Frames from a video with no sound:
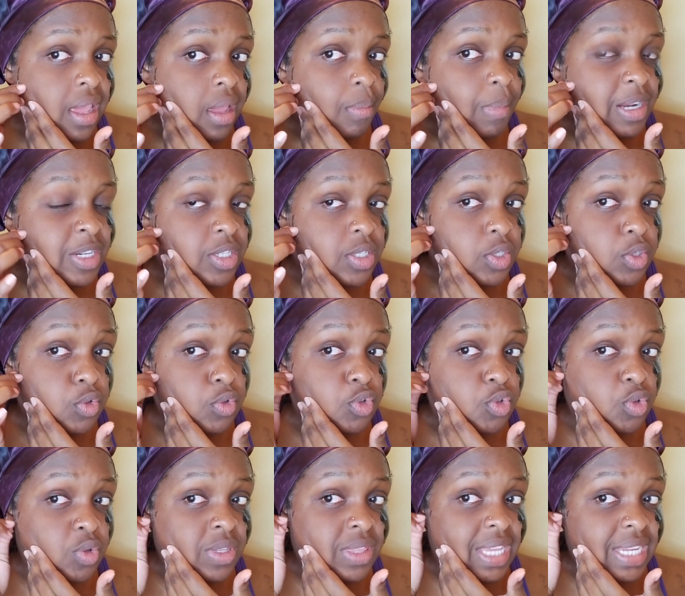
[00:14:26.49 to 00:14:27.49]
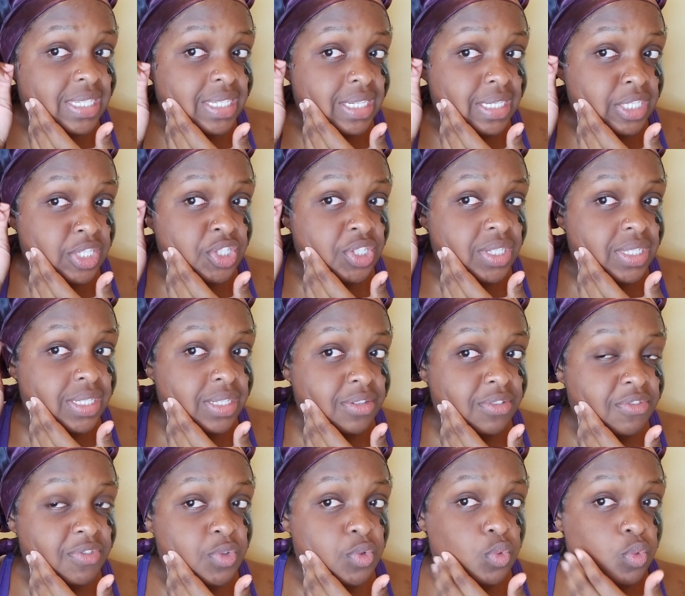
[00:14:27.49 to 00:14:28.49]
but you took that
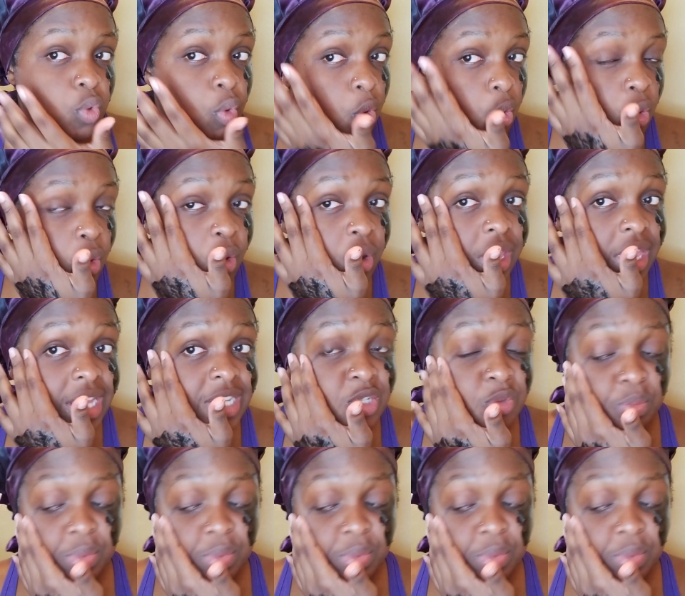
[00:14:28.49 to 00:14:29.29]
initiative to go get